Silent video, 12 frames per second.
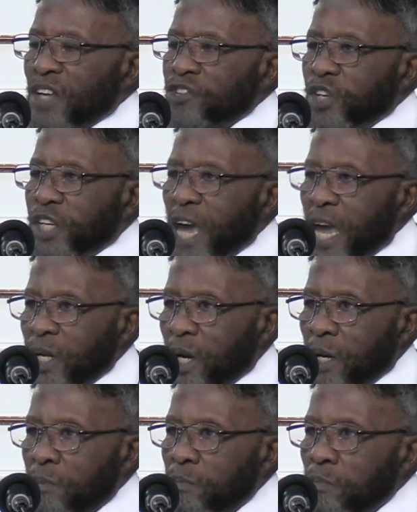that's the
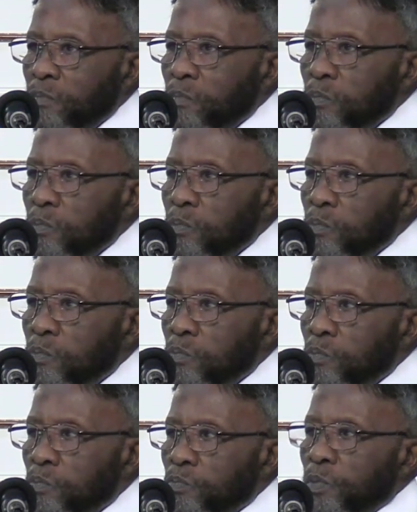kingdom
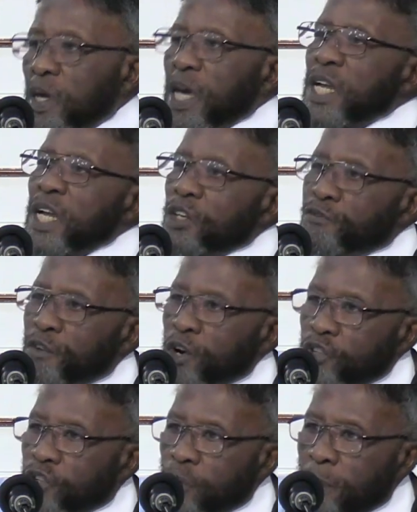in its
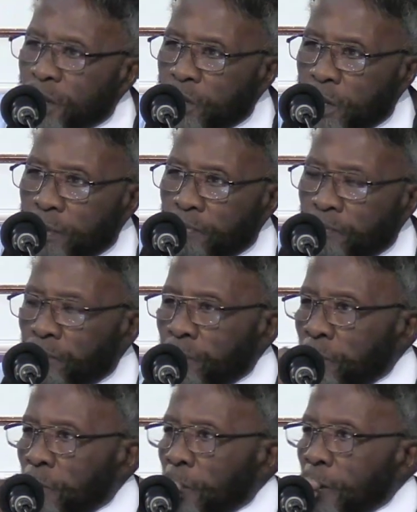first dominion.
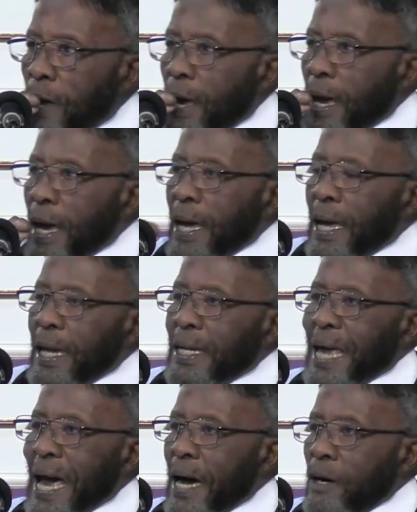
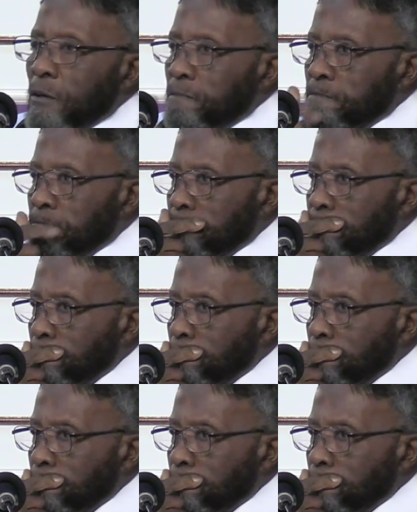Now,